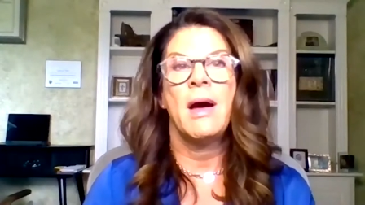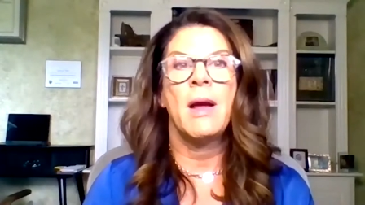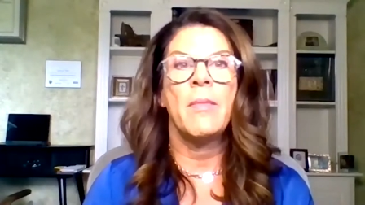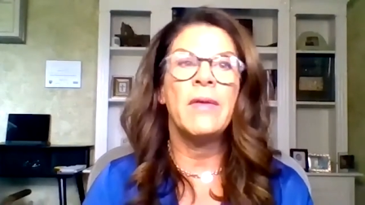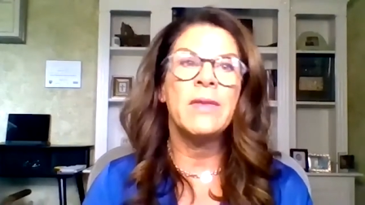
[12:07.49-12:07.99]

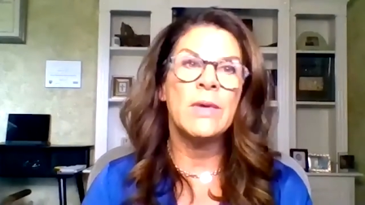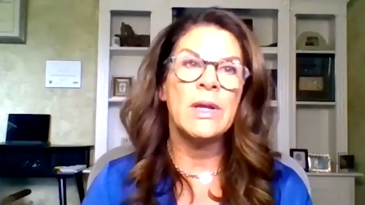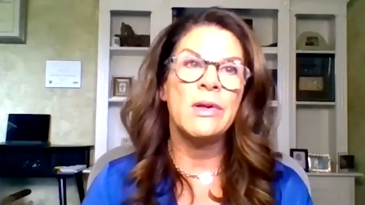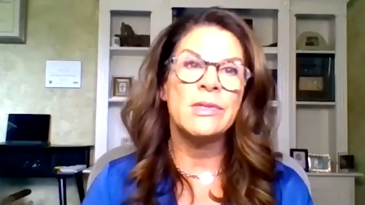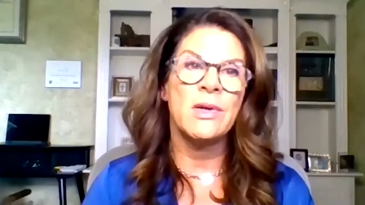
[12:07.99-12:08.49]
Um, and then
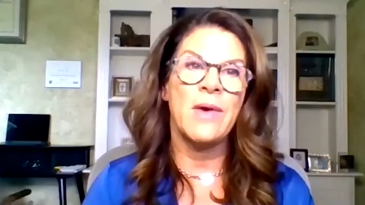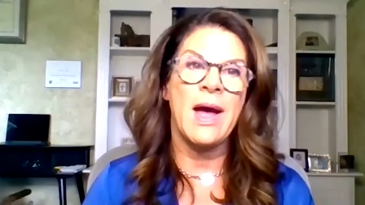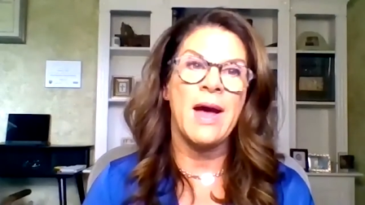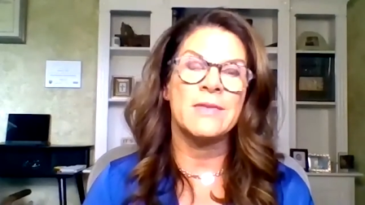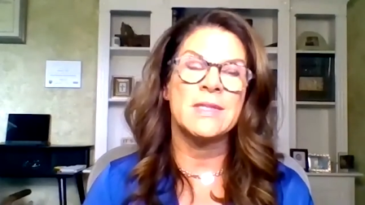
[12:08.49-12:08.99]
we also
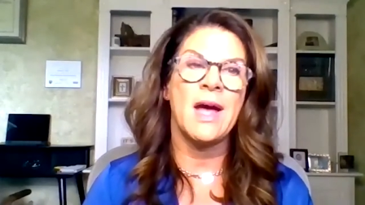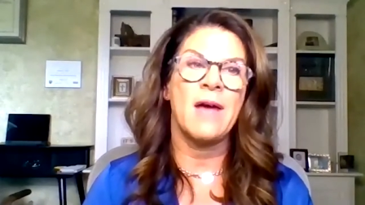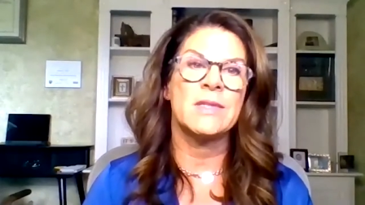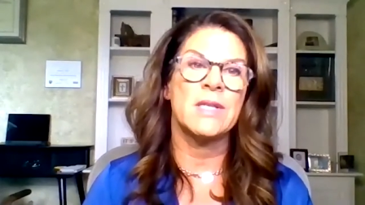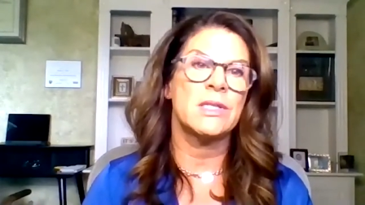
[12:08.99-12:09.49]
have
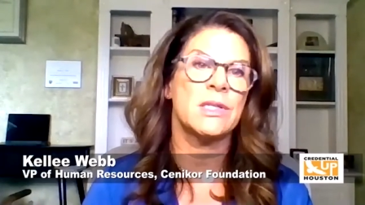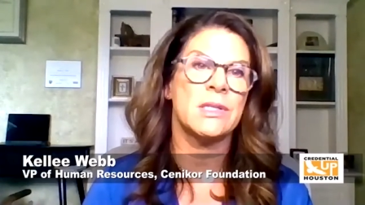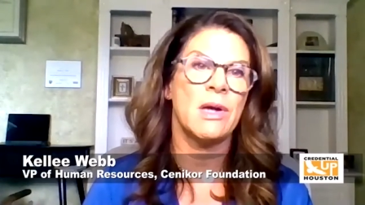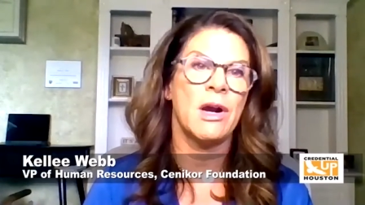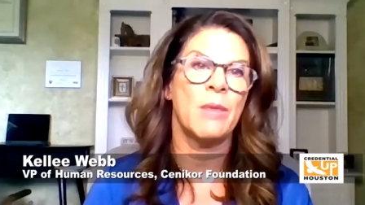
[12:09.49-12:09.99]
staff such
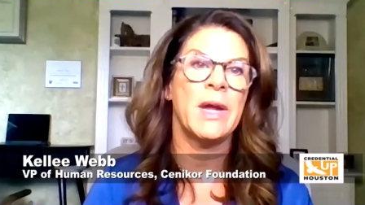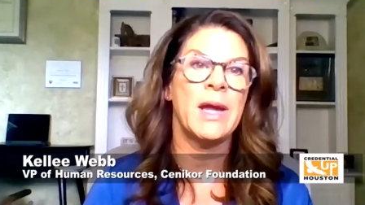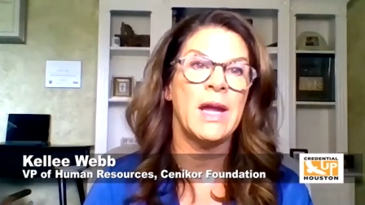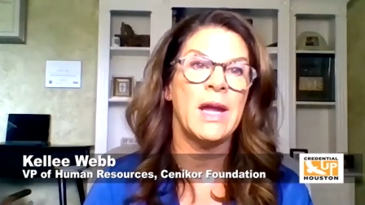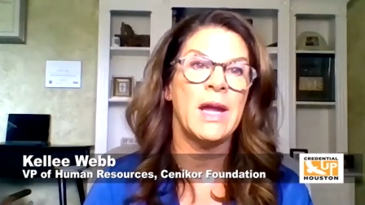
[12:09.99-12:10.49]
as our
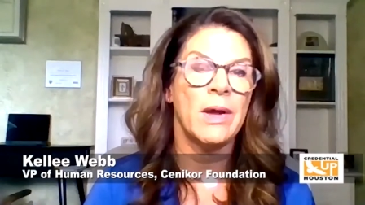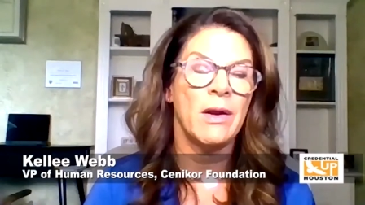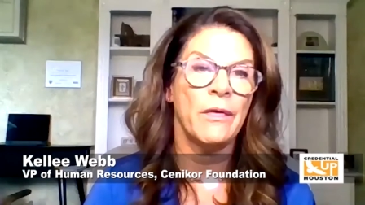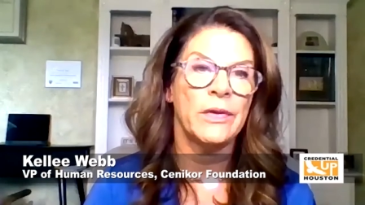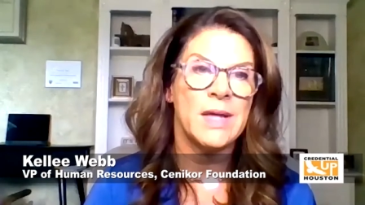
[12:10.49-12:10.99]
behavioral
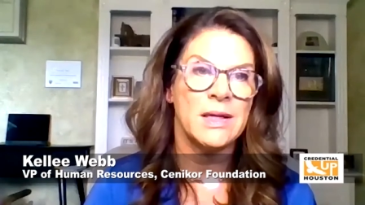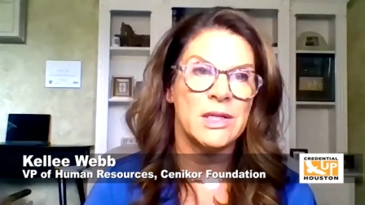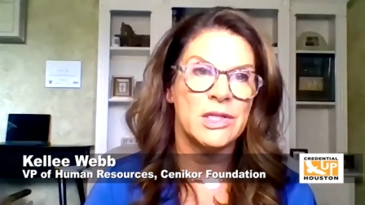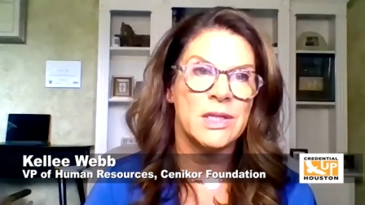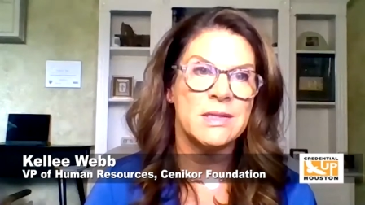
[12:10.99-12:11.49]
health
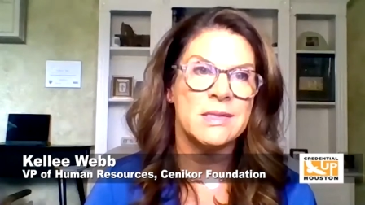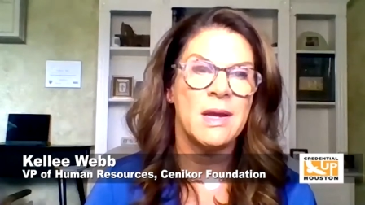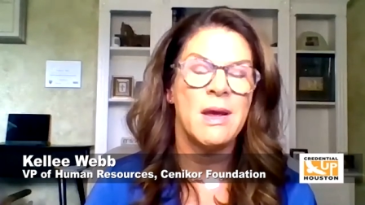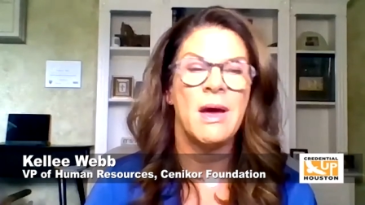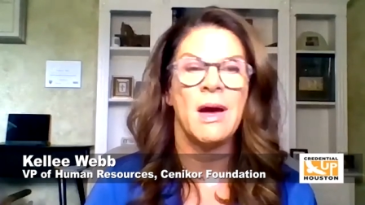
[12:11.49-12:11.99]

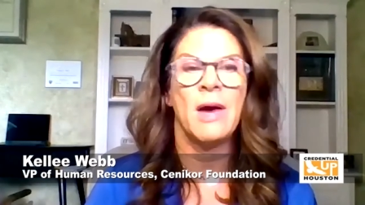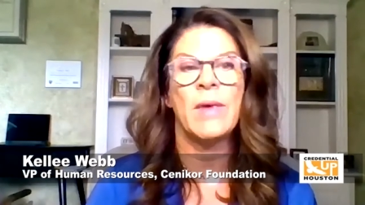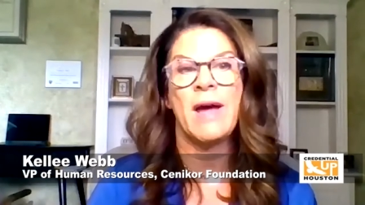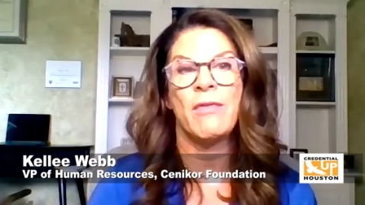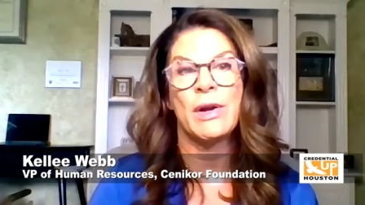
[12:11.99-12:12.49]
technicians. Uh,
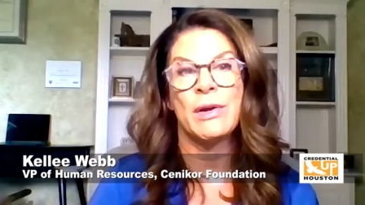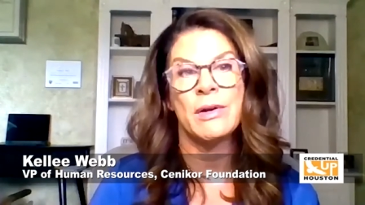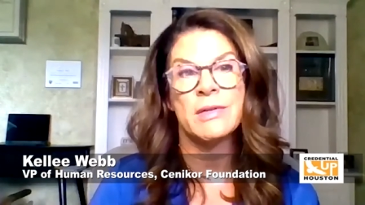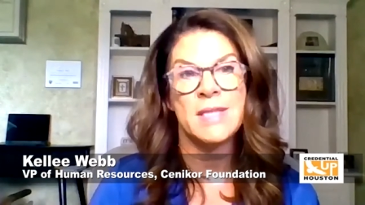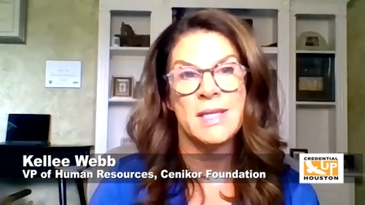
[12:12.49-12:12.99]
we have our
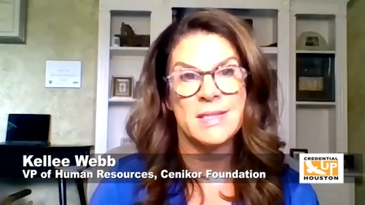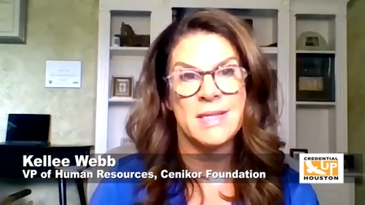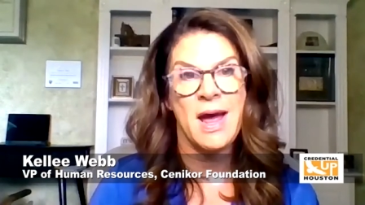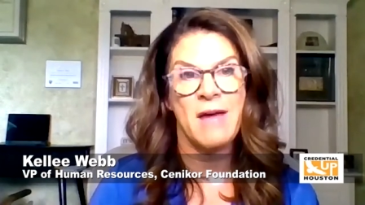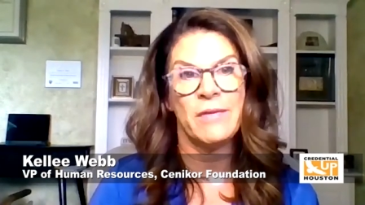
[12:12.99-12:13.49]
nursing
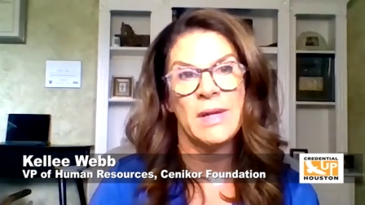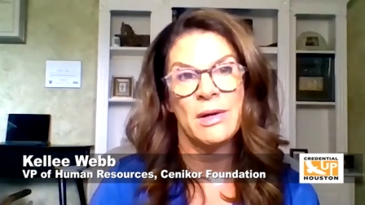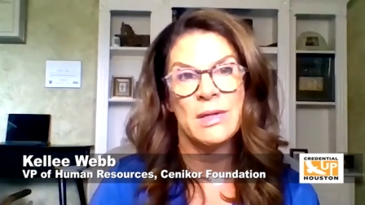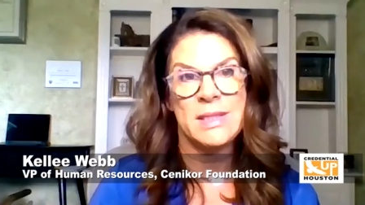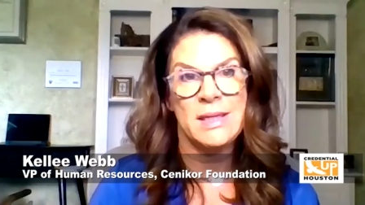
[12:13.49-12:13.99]
staff
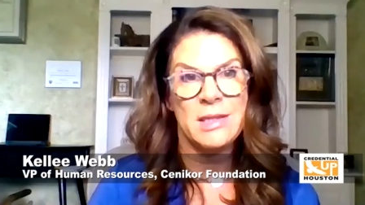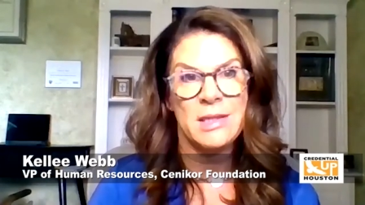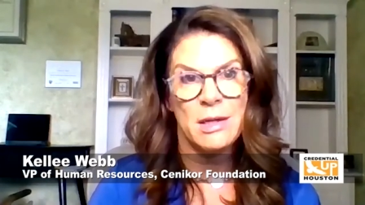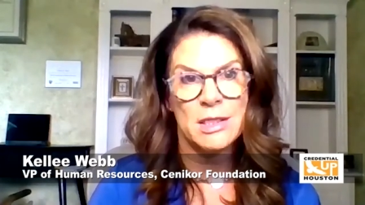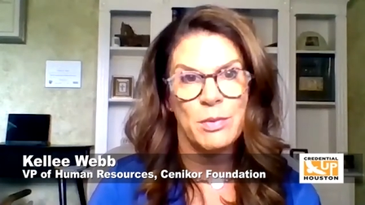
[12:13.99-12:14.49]
in our
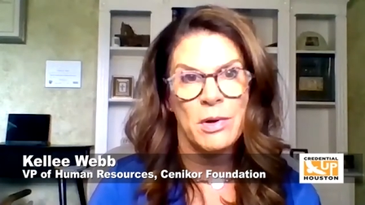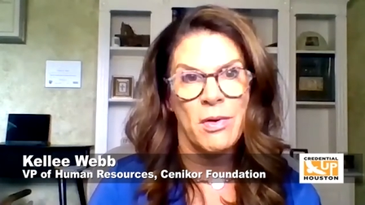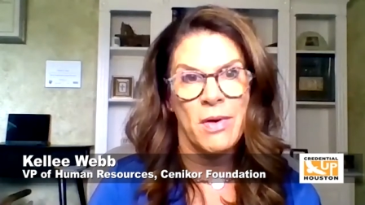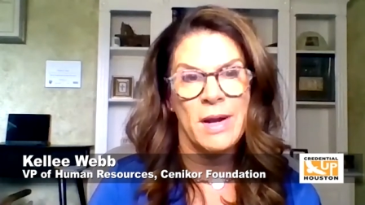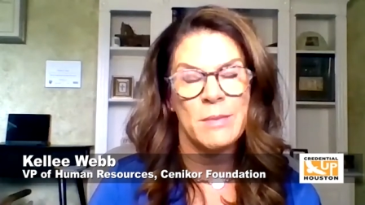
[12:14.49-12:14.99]
detox
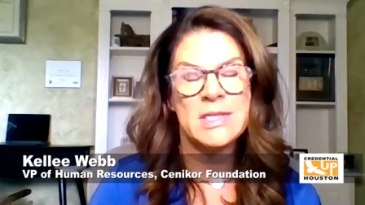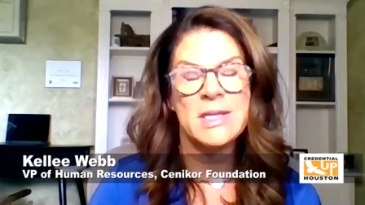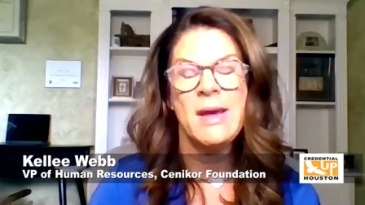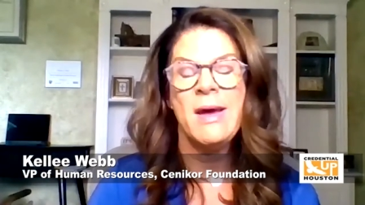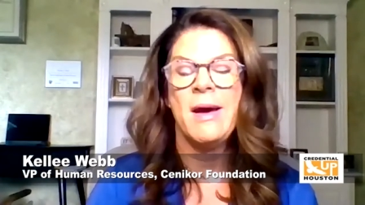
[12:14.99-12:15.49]
programs.